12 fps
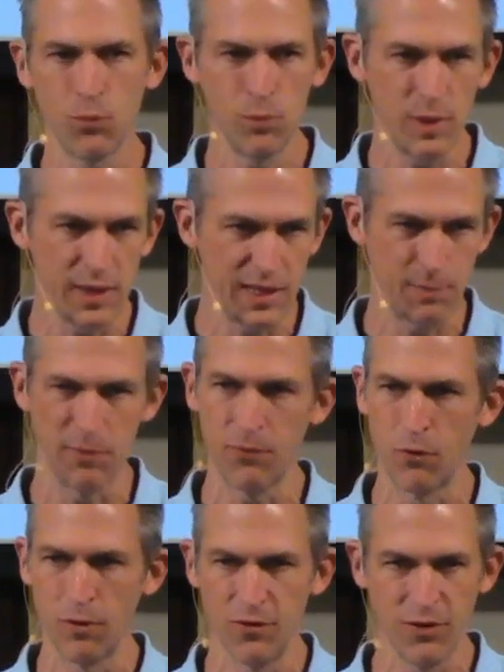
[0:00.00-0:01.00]
week
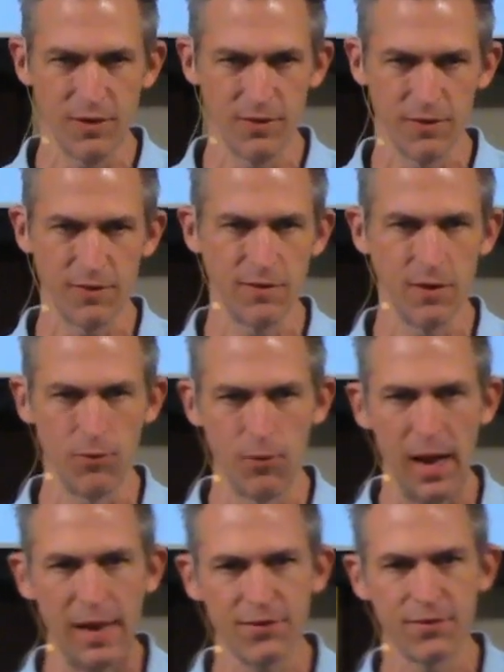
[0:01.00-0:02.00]
before Jesus'
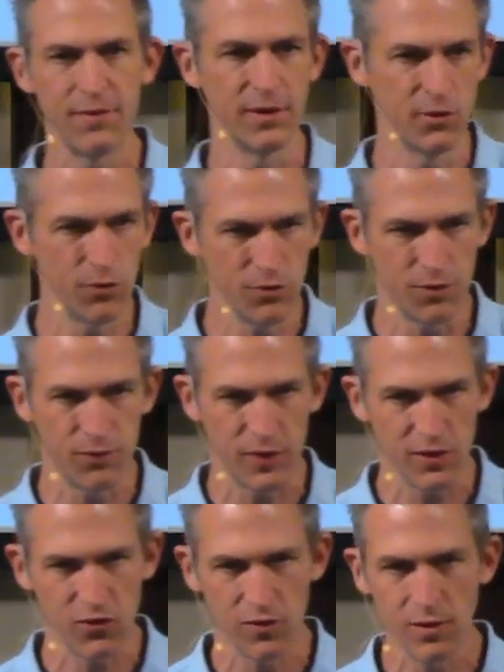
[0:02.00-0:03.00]
arrest and
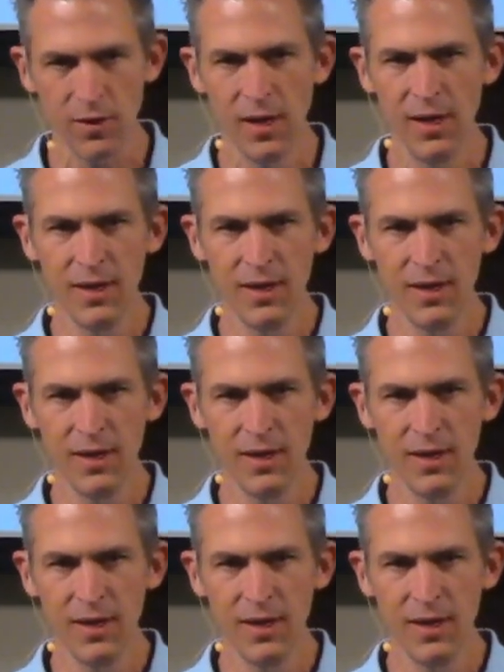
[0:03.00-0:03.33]
crucifixion.